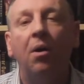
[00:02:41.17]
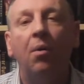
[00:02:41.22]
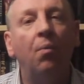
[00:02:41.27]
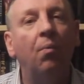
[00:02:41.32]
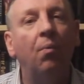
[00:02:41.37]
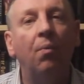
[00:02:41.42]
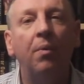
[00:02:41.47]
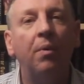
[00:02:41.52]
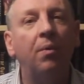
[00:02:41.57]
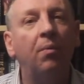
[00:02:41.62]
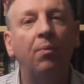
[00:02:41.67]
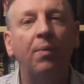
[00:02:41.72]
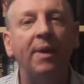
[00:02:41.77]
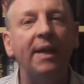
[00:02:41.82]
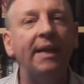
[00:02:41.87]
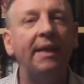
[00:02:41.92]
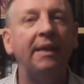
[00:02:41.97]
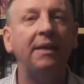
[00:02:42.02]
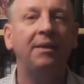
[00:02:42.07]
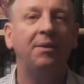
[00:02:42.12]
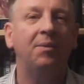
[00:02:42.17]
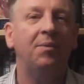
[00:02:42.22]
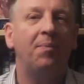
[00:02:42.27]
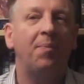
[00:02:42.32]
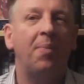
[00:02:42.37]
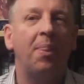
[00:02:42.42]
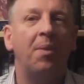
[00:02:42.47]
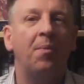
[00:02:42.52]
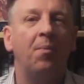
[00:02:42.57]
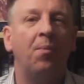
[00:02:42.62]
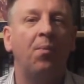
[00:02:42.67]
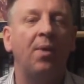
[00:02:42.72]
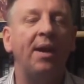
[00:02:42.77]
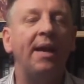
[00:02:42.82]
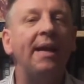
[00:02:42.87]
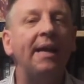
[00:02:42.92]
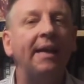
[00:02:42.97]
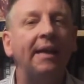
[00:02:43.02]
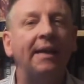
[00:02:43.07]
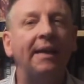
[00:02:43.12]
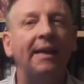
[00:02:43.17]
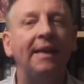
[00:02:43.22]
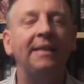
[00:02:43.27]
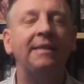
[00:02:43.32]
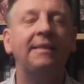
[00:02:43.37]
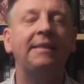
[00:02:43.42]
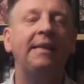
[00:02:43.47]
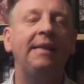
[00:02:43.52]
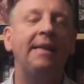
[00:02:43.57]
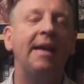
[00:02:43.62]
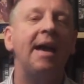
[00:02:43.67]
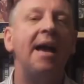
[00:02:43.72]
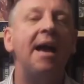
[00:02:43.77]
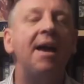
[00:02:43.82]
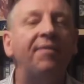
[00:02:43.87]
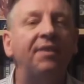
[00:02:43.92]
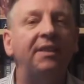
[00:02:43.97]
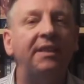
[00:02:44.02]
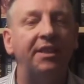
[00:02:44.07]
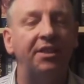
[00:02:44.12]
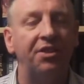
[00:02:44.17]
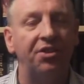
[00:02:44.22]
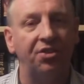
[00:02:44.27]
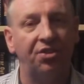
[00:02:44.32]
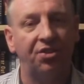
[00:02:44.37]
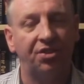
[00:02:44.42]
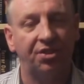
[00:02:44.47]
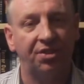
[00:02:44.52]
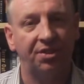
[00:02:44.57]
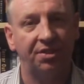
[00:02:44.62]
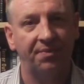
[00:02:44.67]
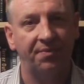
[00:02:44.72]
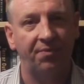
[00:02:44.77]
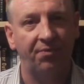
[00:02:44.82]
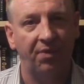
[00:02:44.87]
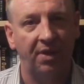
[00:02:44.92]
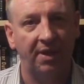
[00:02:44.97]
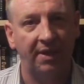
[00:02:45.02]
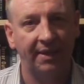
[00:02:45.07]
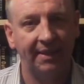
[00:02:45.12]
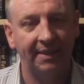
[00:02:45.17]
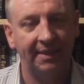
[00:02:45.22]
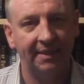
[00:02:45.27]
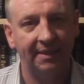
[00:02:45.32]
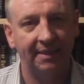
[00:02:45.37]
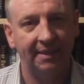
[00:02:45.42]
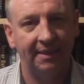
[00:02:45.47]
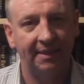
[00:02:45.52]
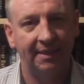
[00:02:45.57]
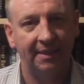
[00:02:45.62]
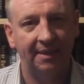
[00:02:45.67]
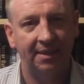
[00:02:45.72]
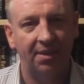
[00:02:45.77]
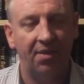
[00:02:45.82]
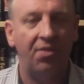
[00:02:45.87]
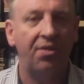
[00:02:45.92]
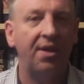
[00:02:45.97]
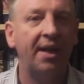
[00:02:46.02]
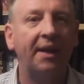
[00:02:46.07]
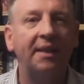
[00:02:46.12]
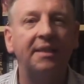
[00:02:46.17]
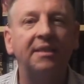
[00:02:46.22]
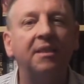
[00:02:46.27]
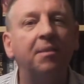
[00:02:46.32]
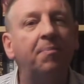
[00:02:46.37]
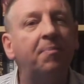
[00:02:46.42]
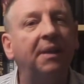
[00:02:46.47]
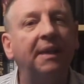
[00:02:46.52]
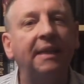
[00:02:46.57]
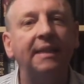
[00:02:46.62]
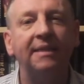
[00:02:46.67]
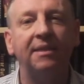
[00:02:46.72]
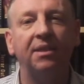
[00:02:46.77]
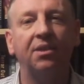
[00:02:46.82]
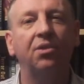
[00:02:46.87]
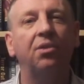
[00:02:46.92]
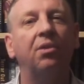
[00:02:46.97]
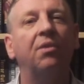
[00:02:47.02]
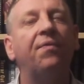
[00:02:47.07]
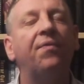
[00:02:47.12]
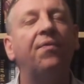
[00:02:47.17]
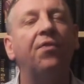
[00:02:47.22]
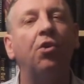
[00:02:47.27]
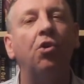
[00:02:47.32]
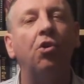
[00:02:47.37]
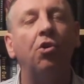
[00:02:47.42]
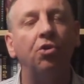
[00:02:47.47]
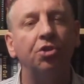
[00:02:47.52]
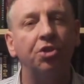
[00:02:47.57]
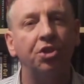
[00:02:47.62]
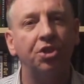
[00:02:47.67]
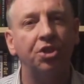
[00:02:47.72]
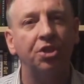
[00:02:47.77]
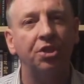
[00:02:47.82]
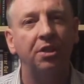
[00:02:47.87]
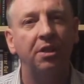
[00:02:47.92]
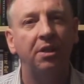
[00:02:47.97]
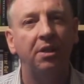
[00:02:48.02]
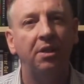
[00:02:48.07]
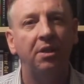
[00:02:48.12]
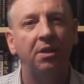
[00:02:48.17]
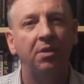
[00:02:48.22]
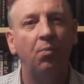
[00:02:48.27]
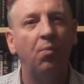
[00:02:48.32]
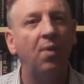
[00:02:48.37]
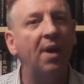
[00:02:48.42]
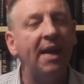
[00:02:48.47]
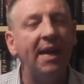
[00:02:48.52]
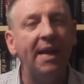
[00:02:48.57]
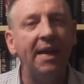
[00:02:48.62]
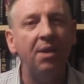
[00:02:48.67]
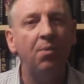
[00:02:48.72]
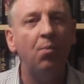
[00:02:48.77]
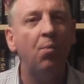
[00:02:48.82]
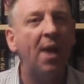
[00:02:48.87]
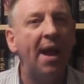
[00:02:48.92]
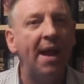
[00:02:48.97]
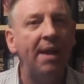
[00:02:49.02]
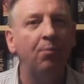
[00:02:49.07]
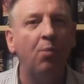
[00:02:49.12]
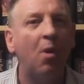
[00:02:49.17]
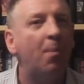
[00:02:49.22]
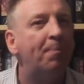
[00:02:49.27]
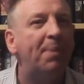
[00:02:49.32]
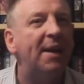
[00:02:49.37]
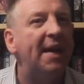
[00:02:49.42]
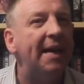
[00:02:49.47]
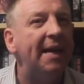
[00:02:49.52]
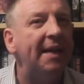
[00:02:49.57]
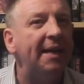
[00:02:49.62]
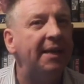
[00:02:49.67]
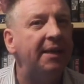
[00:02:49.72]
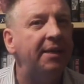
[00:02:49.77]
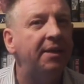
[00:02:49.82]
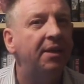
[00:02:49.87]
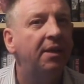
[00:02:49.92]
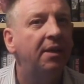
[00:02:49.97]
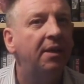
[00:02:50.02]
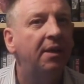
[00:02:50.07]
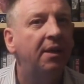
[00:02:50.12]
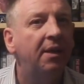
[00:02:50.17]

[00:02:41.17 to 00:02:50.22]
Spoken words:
Where is the evidence, right, that it's a political force? Where? When? What period?